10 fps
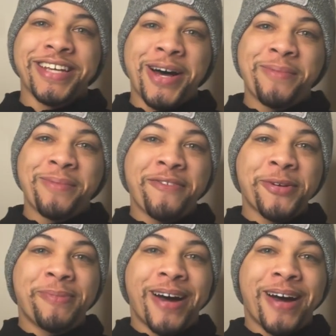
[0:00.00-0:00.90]
up,
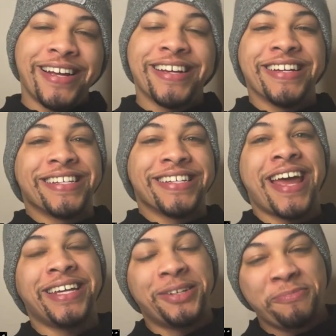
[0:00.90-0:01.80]
everybody? It is
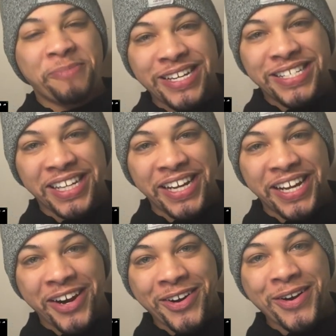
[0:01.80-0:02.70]
Caleb Beasley
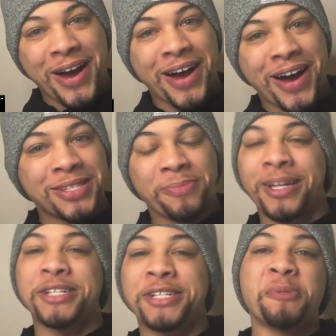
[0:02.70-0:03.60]
here. It's a
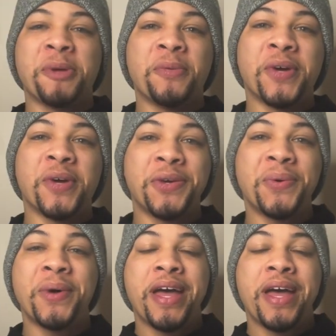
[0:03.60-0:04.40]
pleasure to be with you.